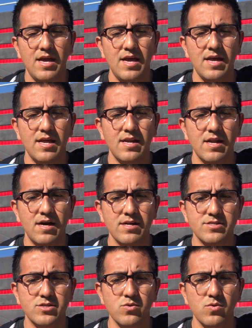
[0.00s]
and
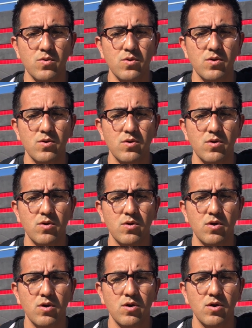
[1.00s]
to
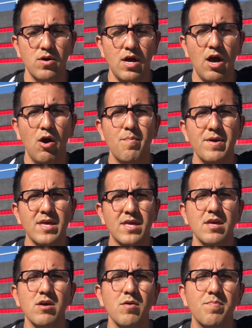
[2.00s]
help
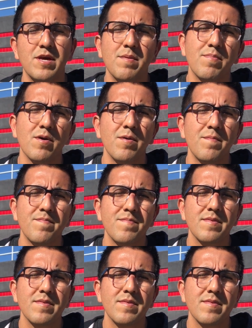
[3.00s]
heal people